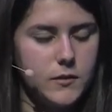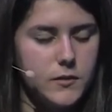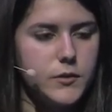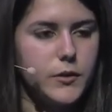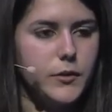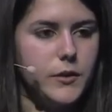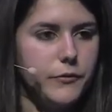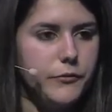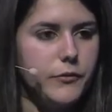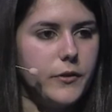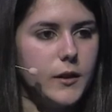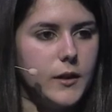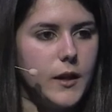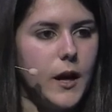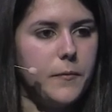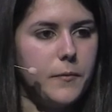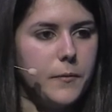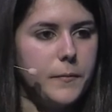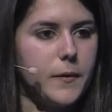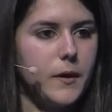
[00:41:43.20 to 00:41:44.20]
So different
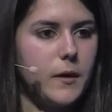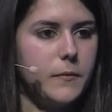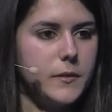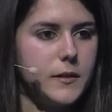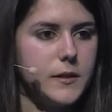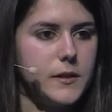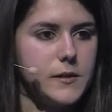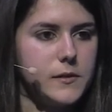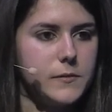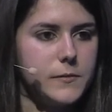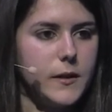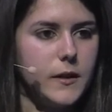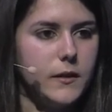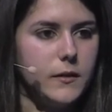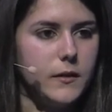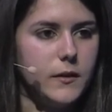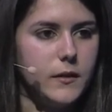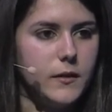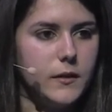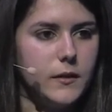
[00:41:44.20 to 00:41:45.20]
hyperparameters as
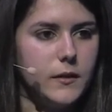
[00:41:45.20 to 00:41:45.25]
well.